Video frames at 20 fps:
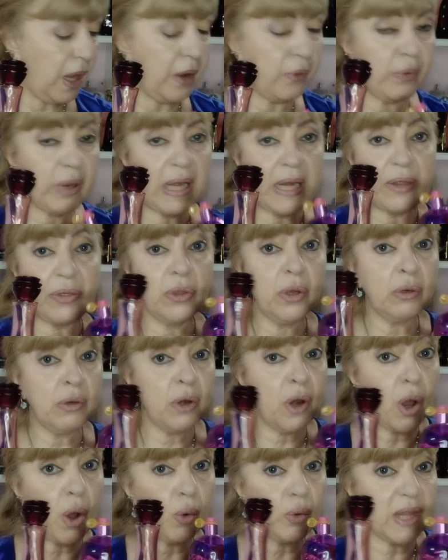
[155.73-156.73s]
I really
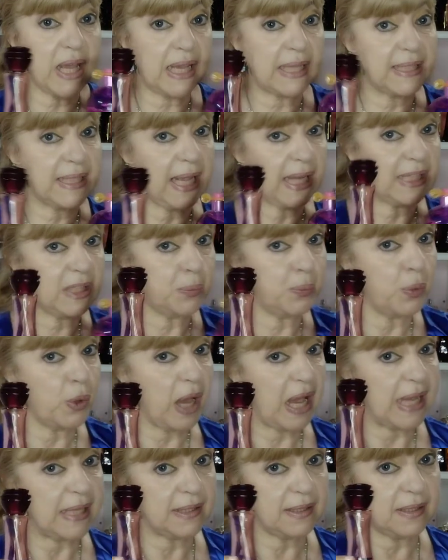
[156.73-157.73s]
don't know the exact
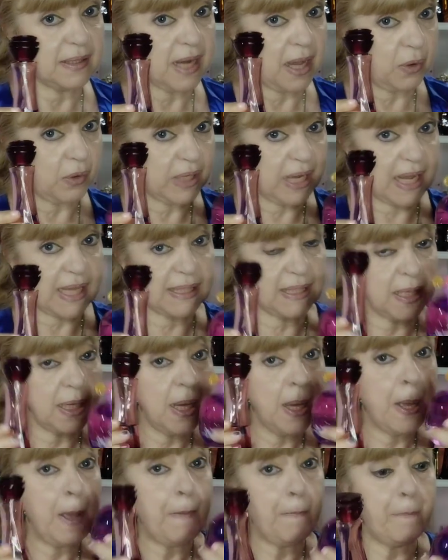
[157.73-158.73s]
price nowadays,
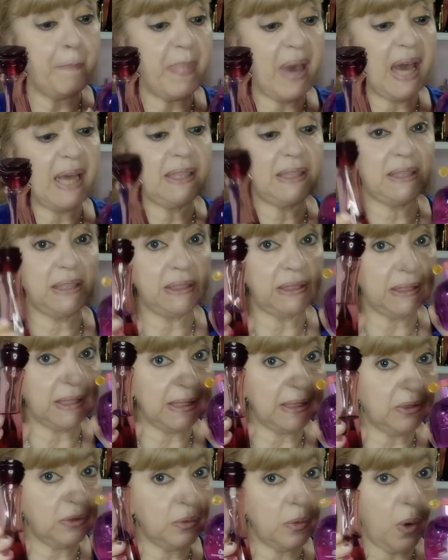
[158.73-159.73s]
but
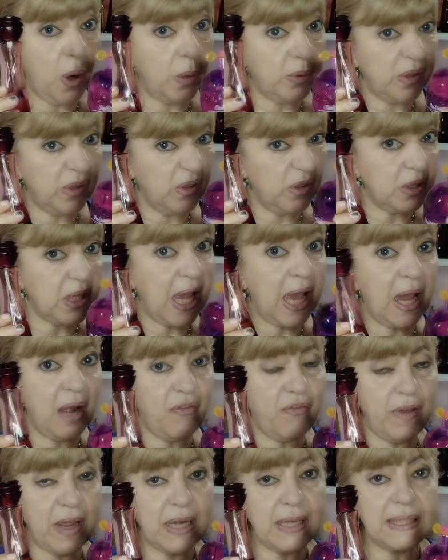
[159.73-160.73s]
these two options
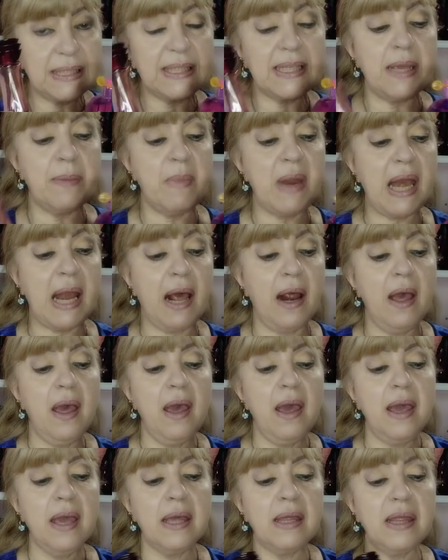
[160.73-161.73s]
are very similar.
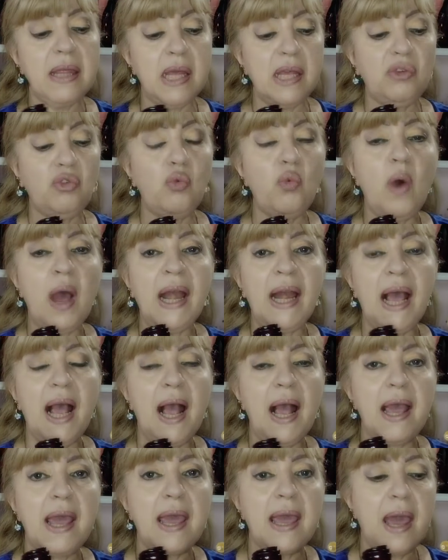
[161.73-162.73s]
In this one,
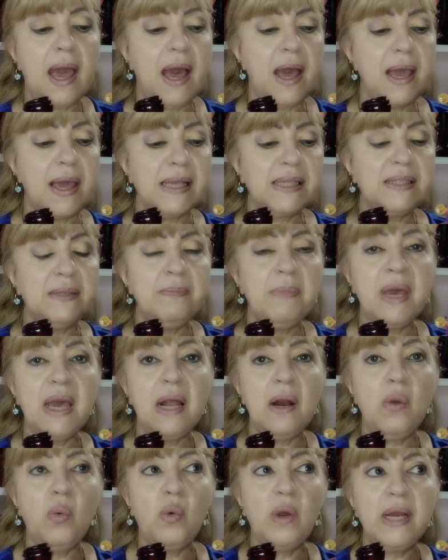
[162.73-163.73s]
I, I
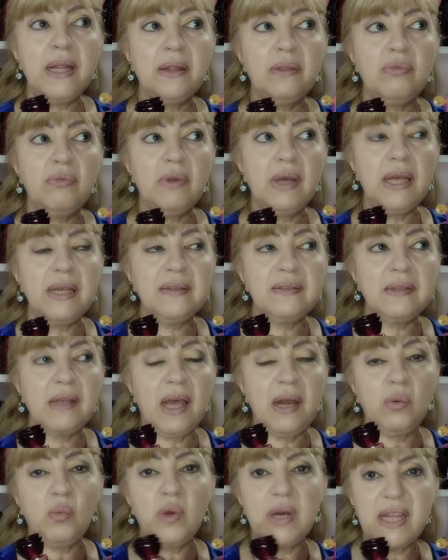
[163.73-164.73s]
smell when it dries
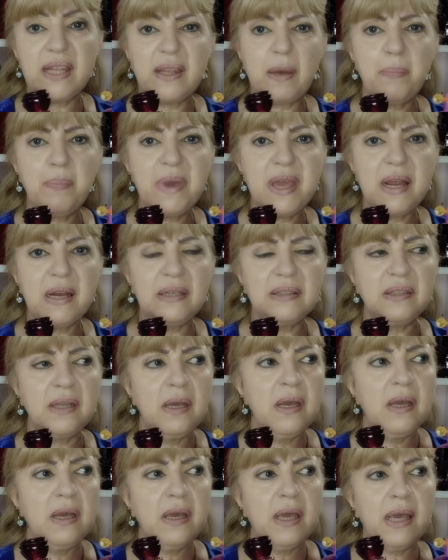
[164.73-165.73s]
and when it appears
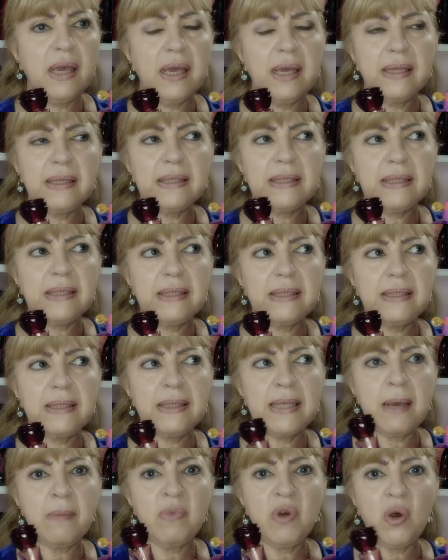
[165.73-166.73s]
uh,
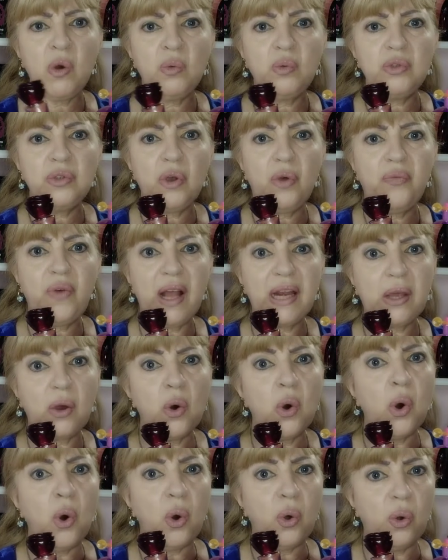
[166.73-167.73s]
some notes of
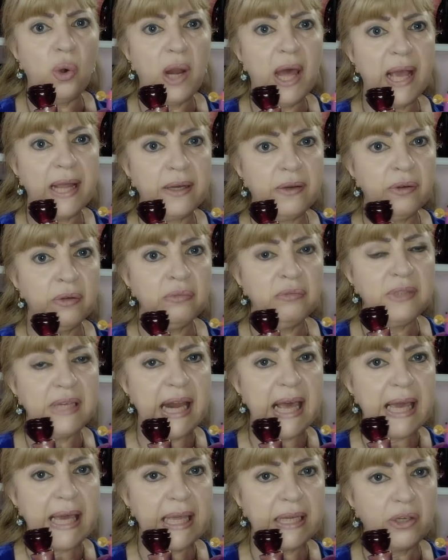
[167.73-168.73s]
alcohol. I
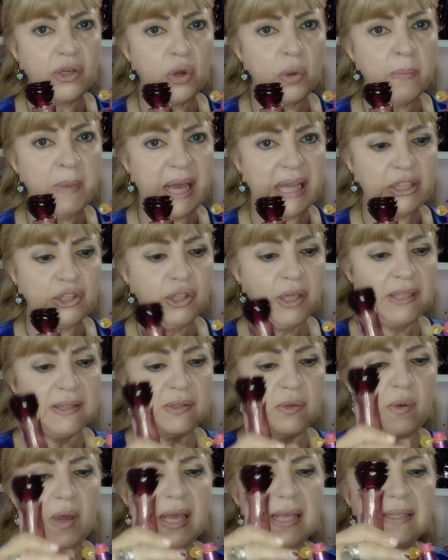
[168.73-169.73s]
don't like it too much.
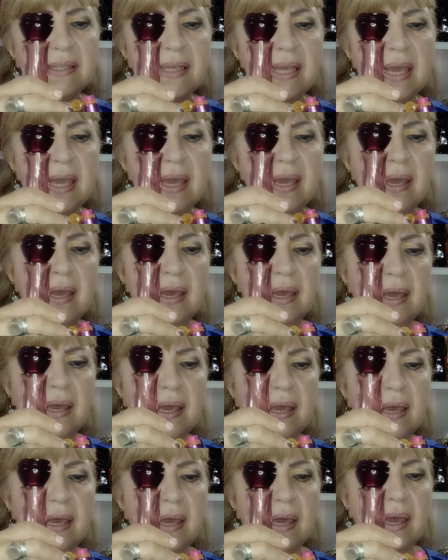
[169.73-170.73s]
As you can see,
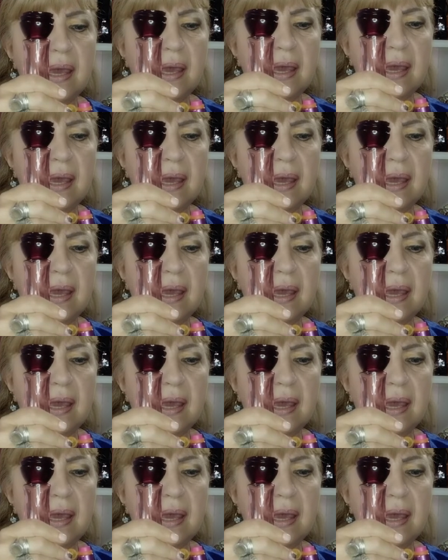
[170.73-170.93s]
uh,